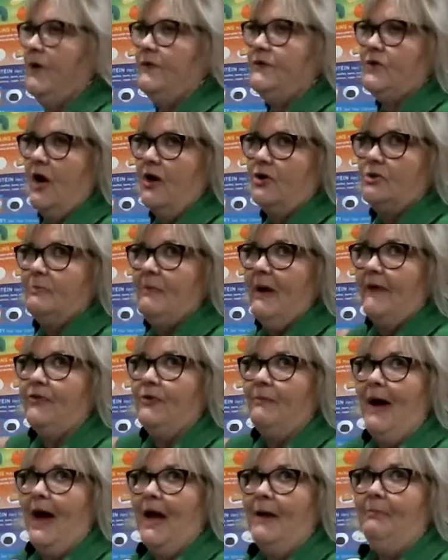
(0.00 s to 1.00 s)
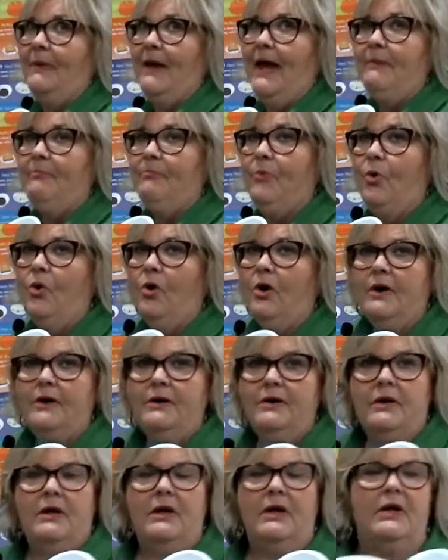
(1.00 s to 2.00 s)
we've talked about the MyPlate
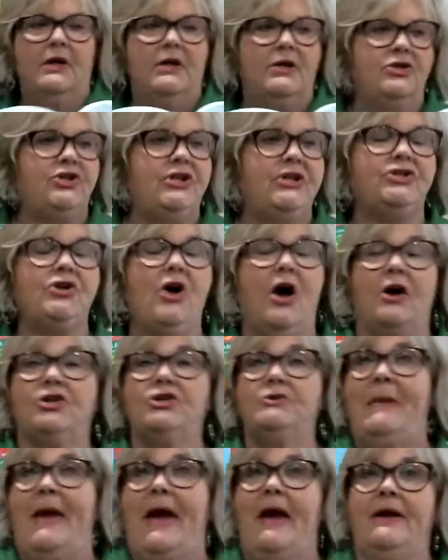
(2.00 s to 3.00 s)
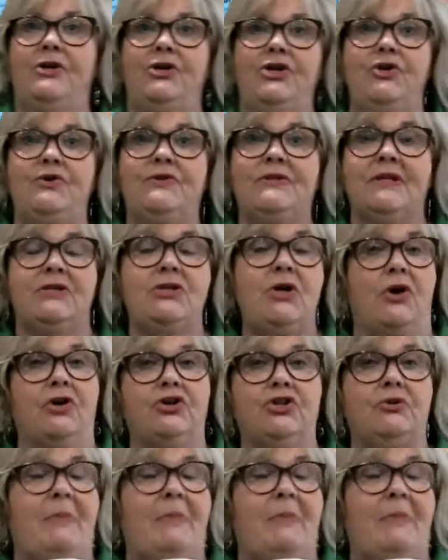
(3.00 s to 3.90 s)
board. She talked about and used to talk